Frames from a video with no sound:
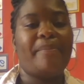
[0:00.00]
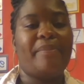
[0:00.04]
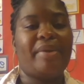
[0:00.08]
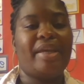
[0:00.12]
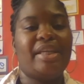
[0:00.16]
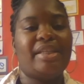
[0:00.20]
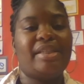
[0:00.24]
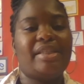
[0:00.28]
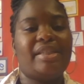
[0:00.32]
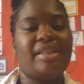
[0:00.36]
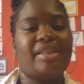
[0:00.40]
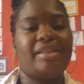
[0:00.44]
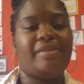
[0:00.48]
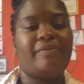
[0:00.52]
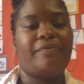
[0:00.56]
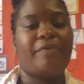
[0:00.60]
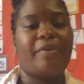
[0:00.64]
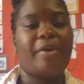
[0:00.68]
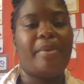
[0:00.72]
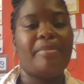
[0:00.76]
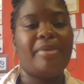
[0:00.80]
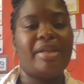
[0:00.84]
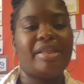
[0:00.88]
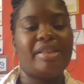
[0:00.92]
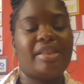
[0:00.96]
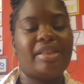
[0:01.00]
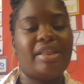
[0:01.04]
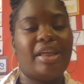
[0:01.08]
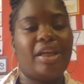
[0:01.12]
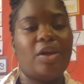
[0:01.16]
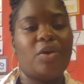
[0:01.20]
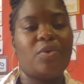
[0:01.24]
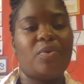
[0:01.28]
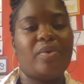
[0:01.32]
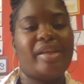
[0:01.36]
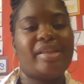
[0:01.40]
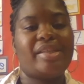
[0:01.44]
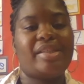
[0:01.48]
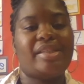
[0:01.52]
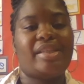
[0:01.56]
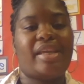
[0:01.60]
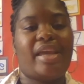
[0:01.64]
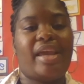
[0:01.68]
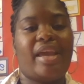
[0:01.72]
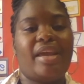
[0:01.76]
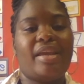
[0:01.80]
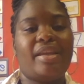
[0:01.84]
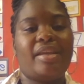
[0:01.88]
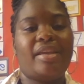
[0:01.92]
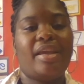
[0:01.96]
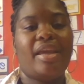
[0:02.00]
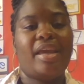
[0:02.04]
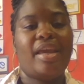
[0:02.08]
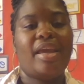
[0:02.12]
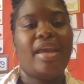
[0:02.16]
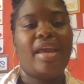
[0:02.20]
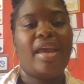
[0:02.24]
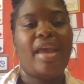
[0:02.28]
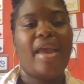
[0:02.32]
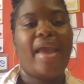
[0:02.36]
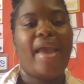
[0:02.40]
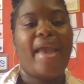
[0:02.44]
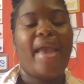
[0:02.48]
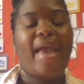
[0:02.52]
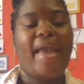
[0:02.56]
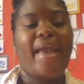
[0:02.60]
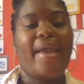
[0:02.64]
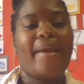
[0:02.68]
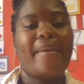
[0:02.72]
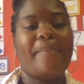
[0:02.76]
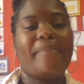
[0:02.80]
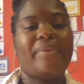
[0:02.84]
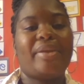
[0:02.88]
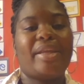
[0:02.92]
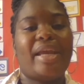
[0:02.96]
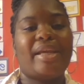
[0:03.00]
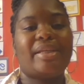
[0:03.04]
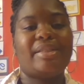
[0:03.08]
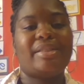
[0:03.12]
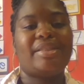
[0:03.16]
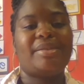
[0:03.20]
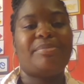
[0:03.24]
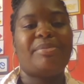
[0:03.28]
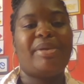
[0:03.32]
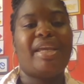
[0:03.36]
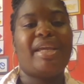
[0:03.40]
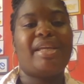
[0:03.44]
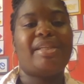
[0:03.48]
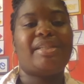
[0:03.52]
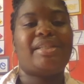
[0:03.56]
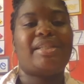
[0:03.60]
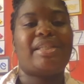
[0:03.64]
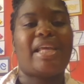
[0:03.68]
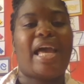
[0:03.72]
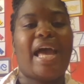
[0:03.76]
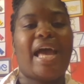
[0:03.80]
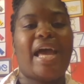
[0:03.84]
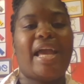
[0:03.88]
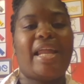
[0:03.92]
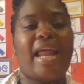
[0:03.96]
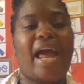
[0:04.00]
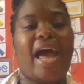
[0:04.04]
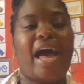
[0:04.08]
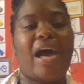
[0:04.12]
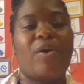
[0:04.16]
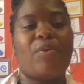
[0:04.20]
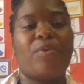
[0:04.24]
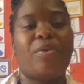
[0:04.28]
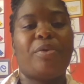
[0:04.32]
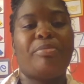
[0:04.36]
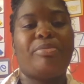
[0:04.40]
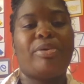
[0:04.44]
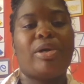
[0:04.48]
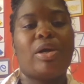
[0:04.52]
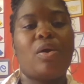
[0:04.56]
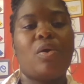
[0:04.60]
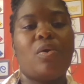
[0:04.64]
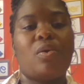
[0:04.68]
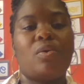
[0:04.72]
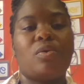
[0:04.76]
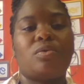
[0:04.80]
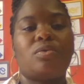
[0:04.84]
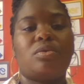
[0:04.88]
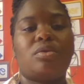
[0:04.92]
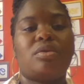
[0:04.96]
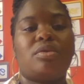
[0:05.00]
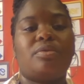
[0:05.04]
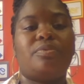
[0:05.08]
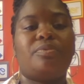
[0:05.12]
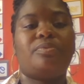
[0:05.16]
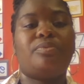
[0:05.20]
pieces from the sequence set and place them inside our bowls.